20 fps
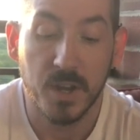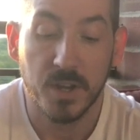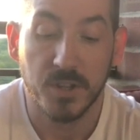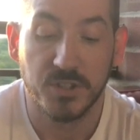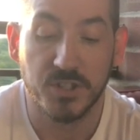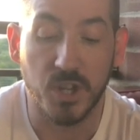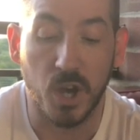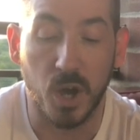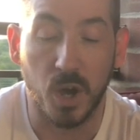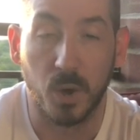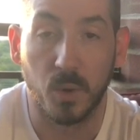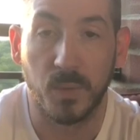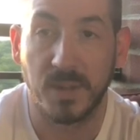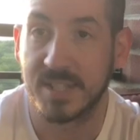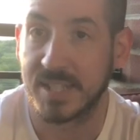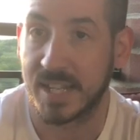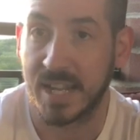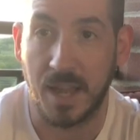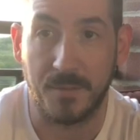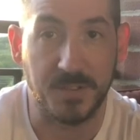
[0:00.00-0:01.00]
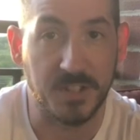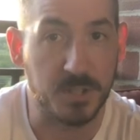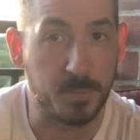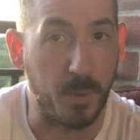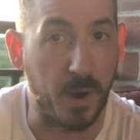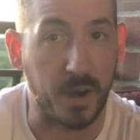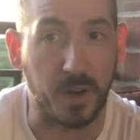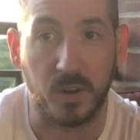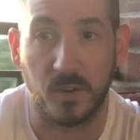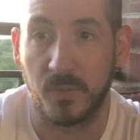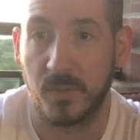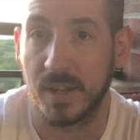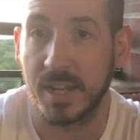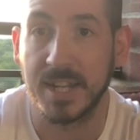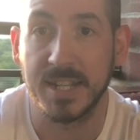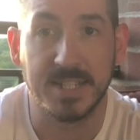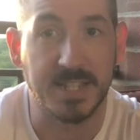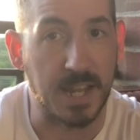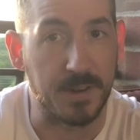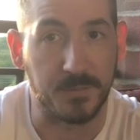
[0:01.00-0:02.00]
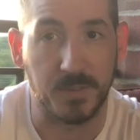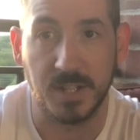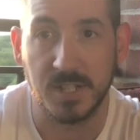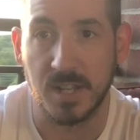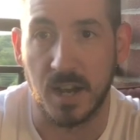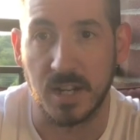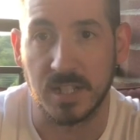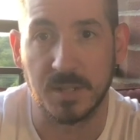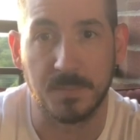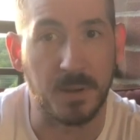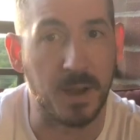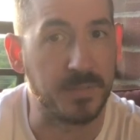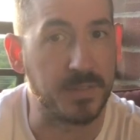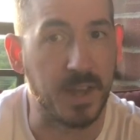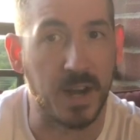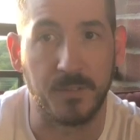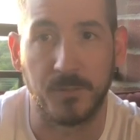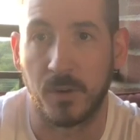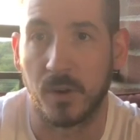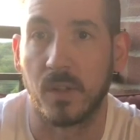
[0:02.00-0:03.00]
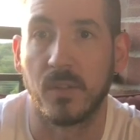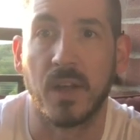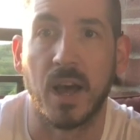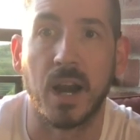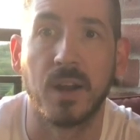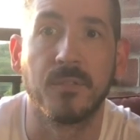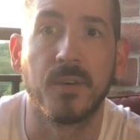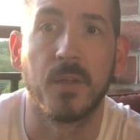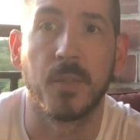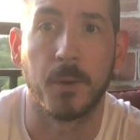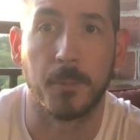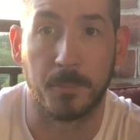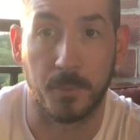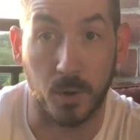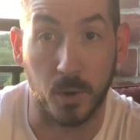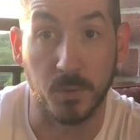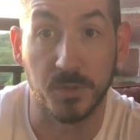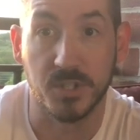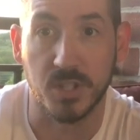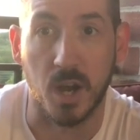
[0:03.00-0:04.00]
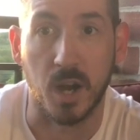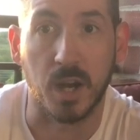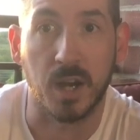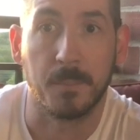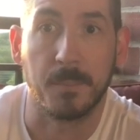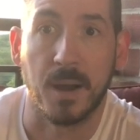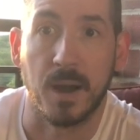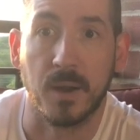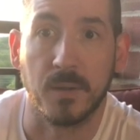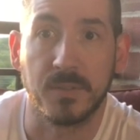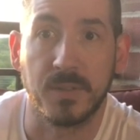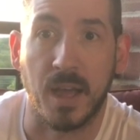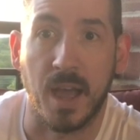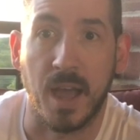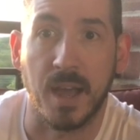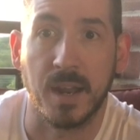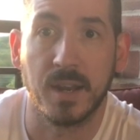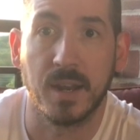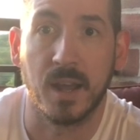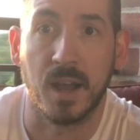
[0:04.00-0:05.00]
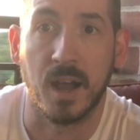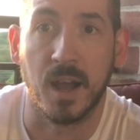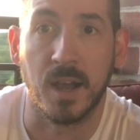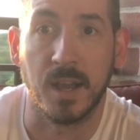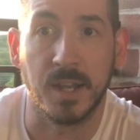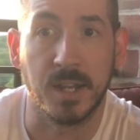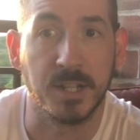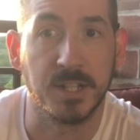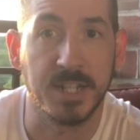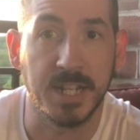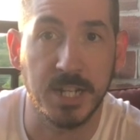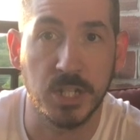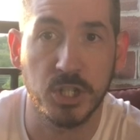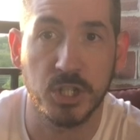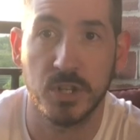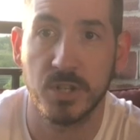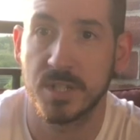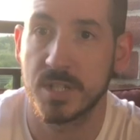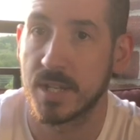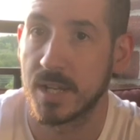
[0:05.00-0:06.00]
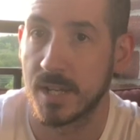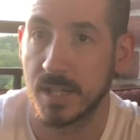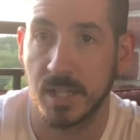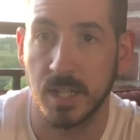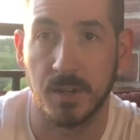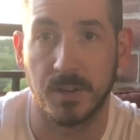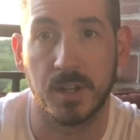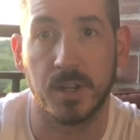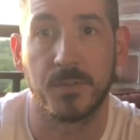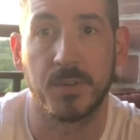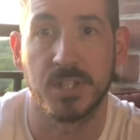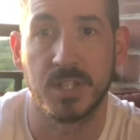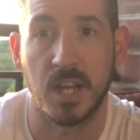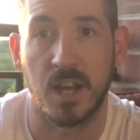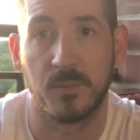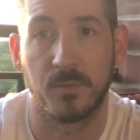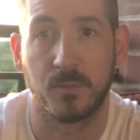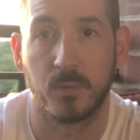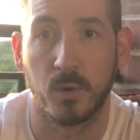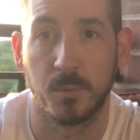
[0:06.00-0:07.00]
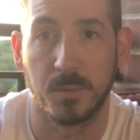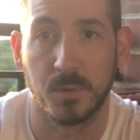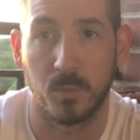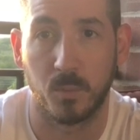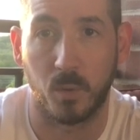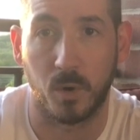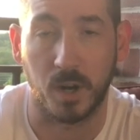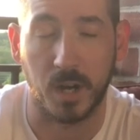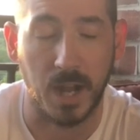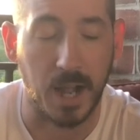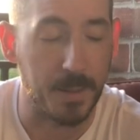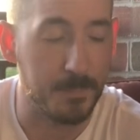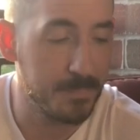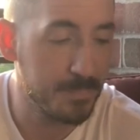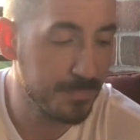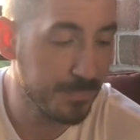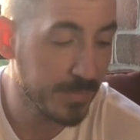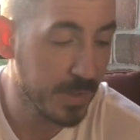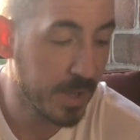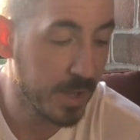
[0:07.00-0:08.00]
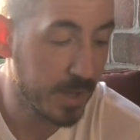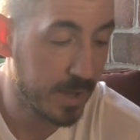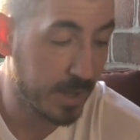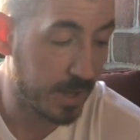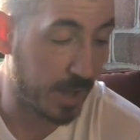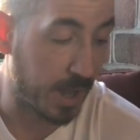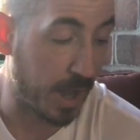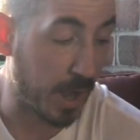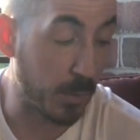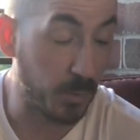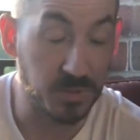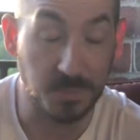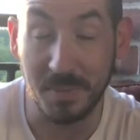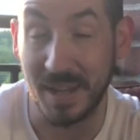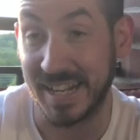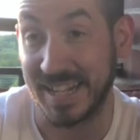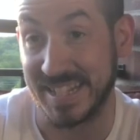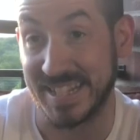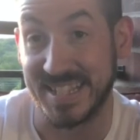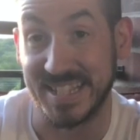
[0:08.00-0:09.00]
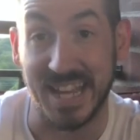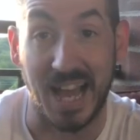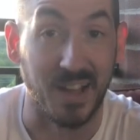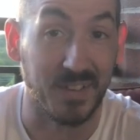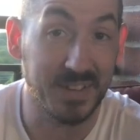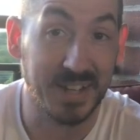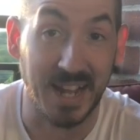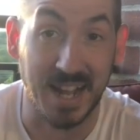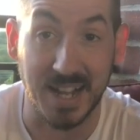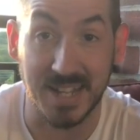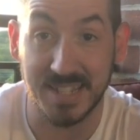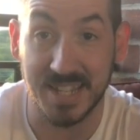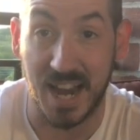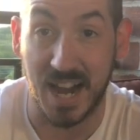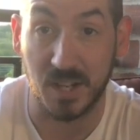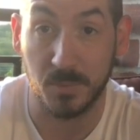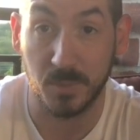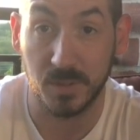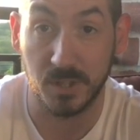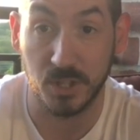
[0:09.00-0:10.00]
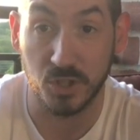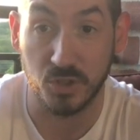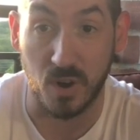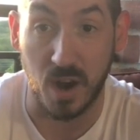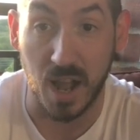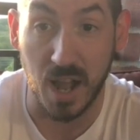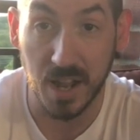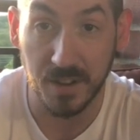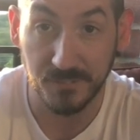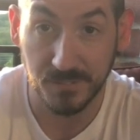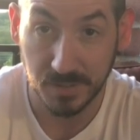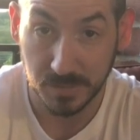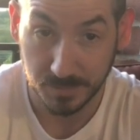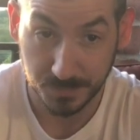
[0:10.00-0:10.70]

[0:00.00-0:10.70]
So that's a Kevin Sprecher thing. He's definitely talked about that. I've heard a lot of other pros talk about that. And teachers, you give yourself room to work on. I was making solid contact with the drive.